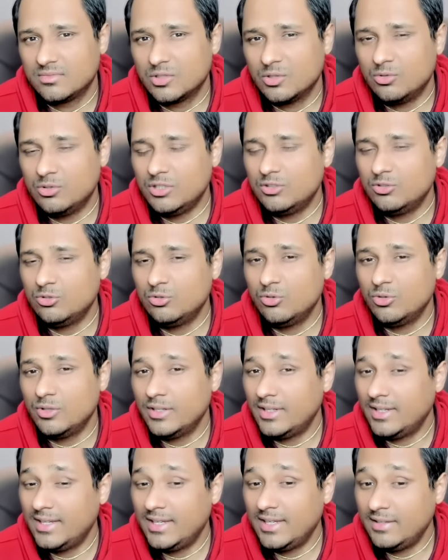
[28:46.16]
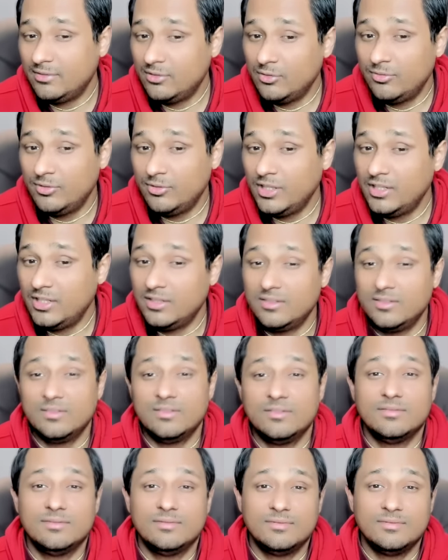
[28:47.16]
Okay, so if you feel
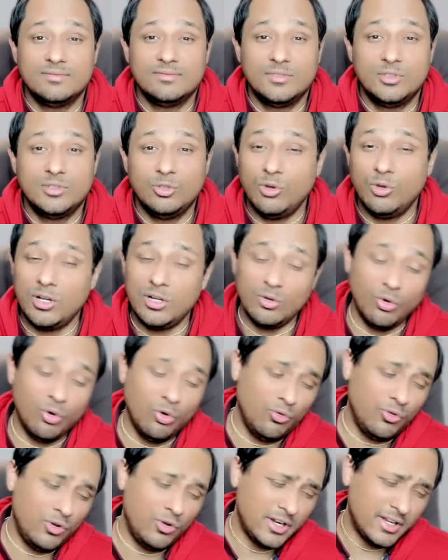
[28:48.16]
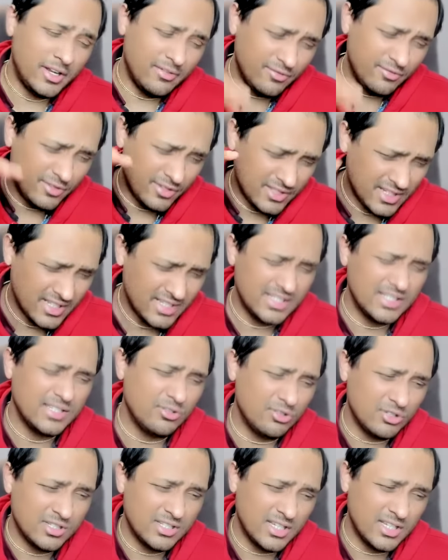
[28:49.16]
you are over emphasizing
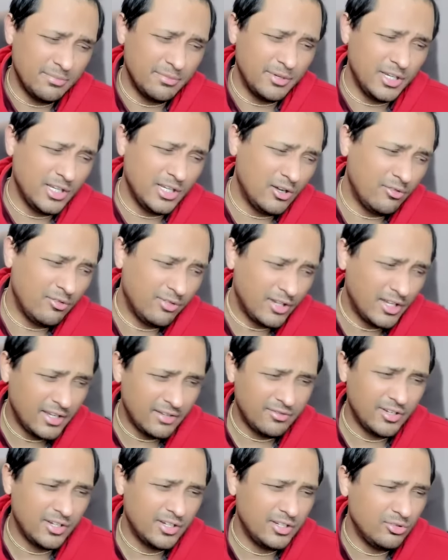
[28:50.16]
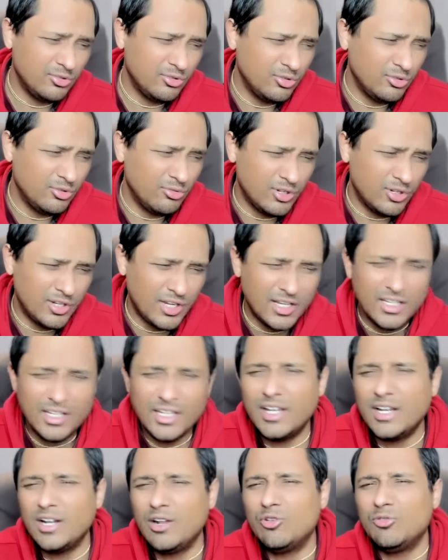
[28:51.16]
on some area of life and you know you are
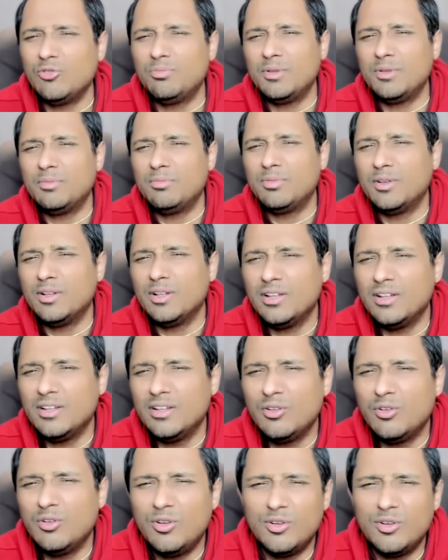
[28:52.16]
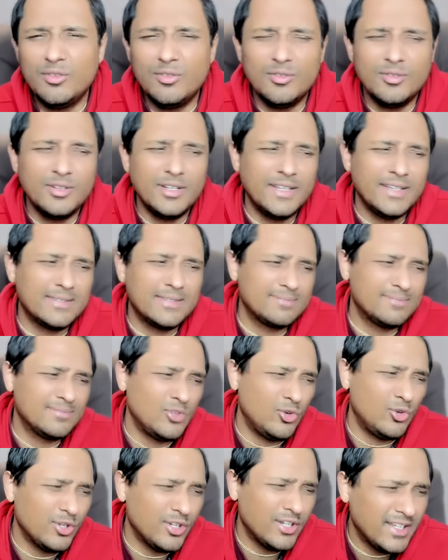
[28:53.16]
running around people or you know like
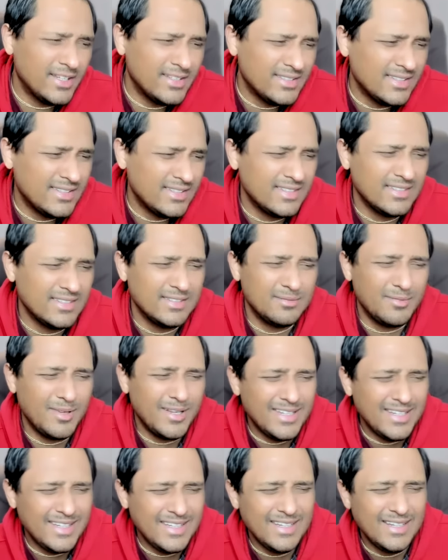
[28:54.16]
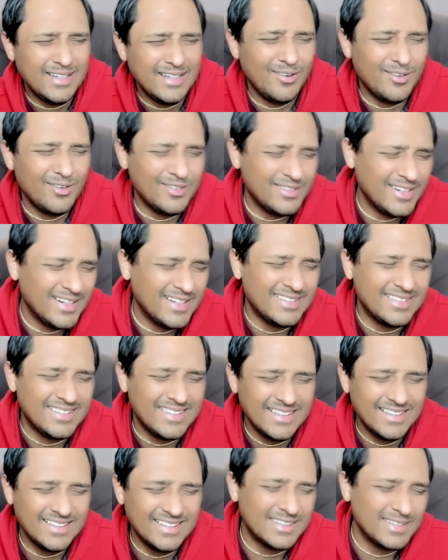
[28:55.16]
organizations, money, contracts,
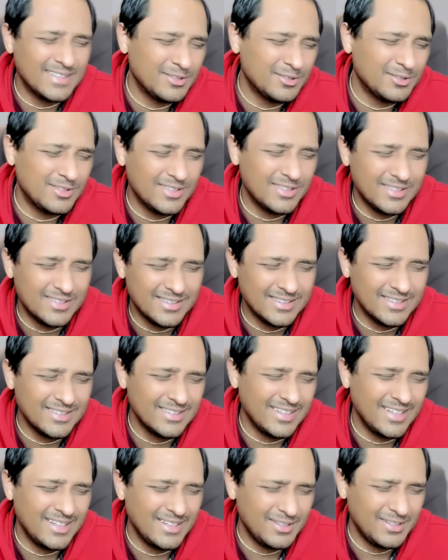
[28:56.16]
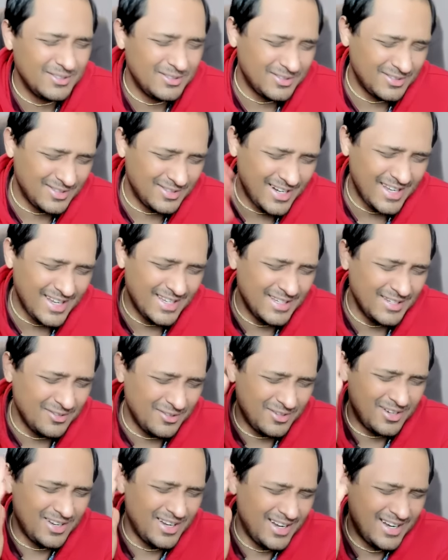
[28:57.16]
deals, negotiations, like you know, trying
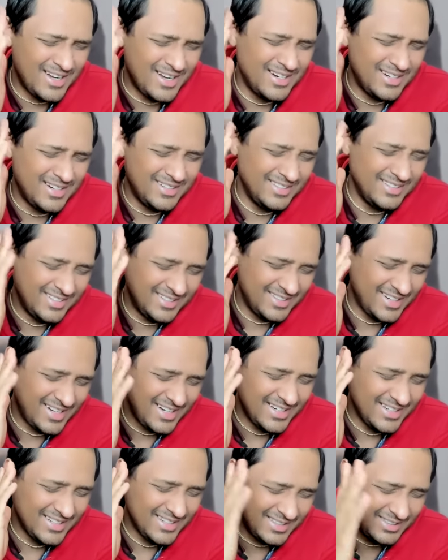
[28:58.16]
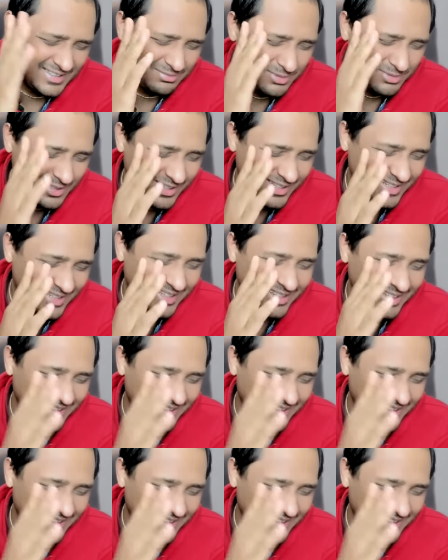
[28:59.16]
your hard, trying desperate